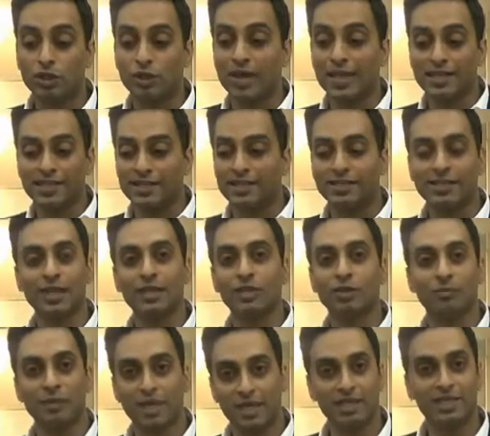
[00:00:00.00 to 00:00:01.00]

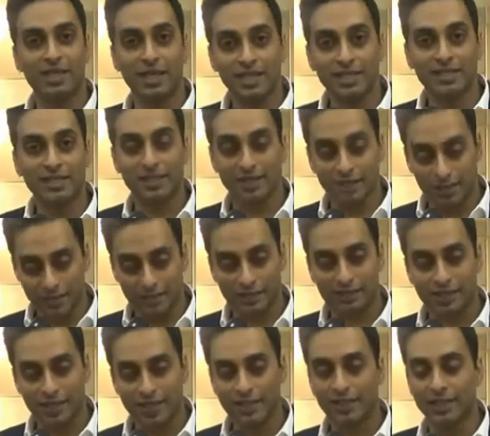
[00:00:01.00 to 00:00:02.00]
transcendental meditation and
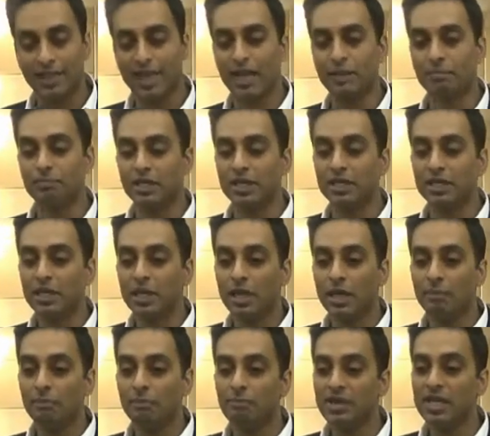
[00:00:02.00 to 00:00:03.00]
things like that, but
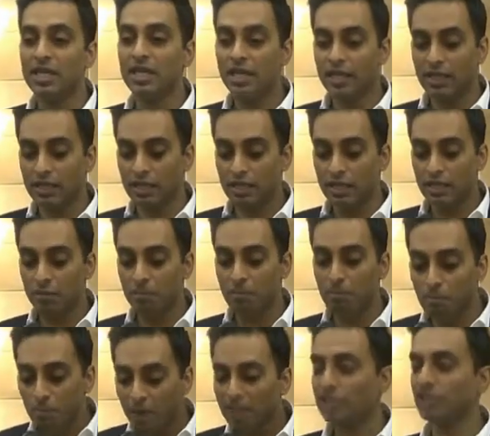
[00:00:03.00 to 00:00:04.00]
being
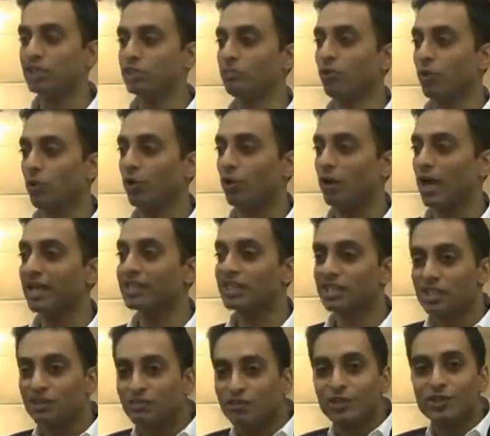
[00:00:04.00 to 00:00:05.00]
much more
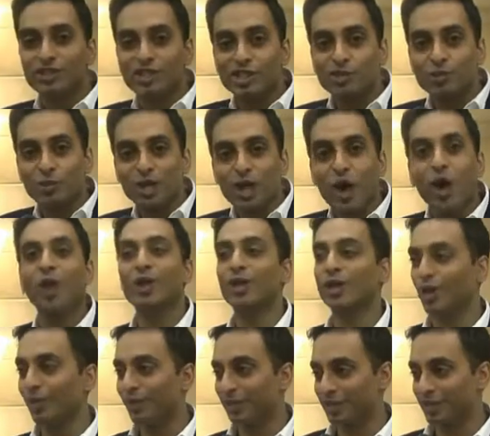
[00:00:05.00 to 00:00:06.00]
as diverse as we all
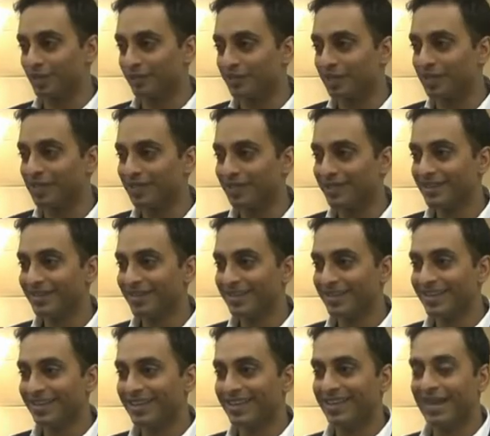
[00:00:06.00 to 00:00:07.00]
know it to be.
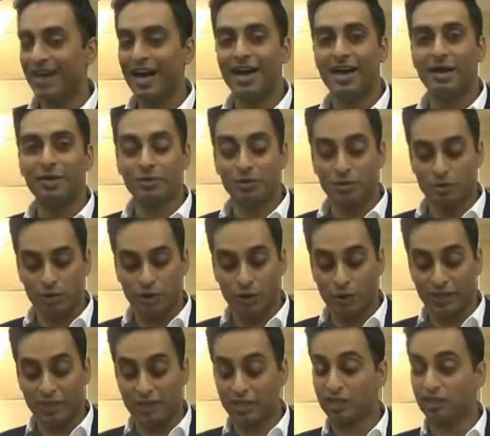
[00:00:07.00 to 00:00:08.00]

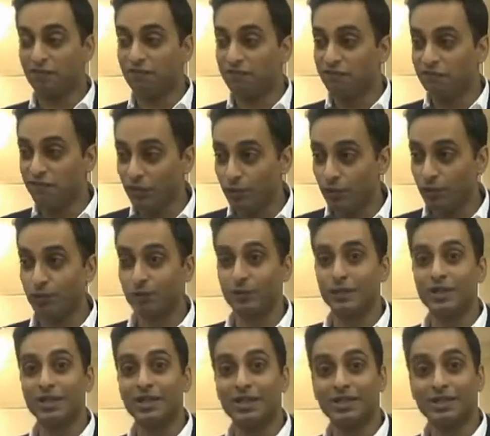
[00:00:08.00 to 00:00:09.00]
Knowing that the
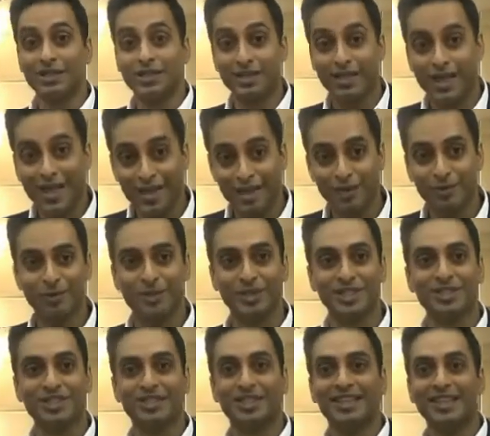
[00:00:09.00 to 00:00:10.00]
food, the
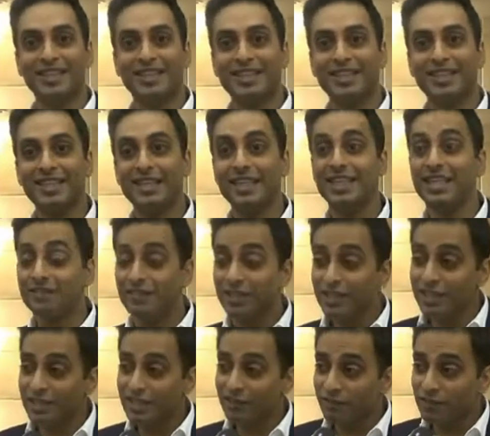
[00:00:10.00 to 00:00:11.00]
language, even
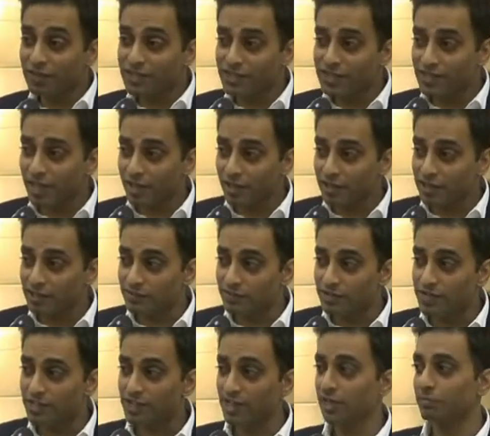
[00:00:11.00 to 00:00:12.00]
the different styles of
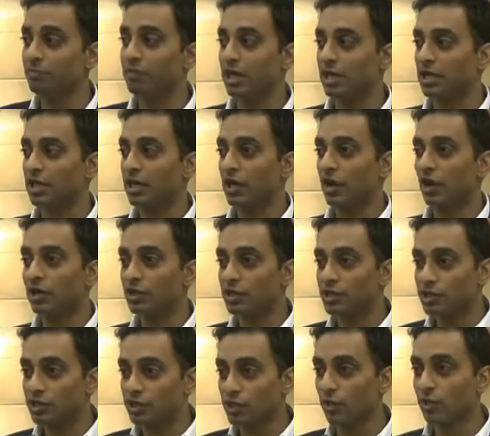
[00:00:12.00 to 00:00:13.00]
cinema are
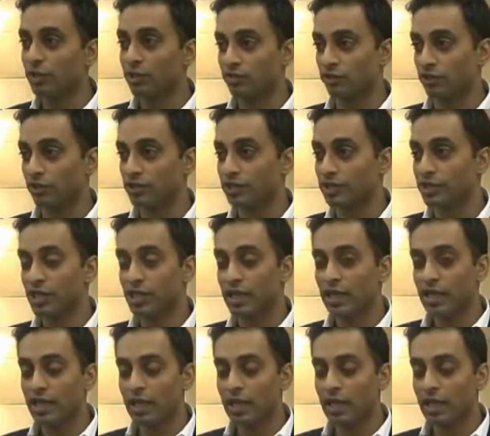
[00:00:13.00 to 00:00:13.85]
so diverse.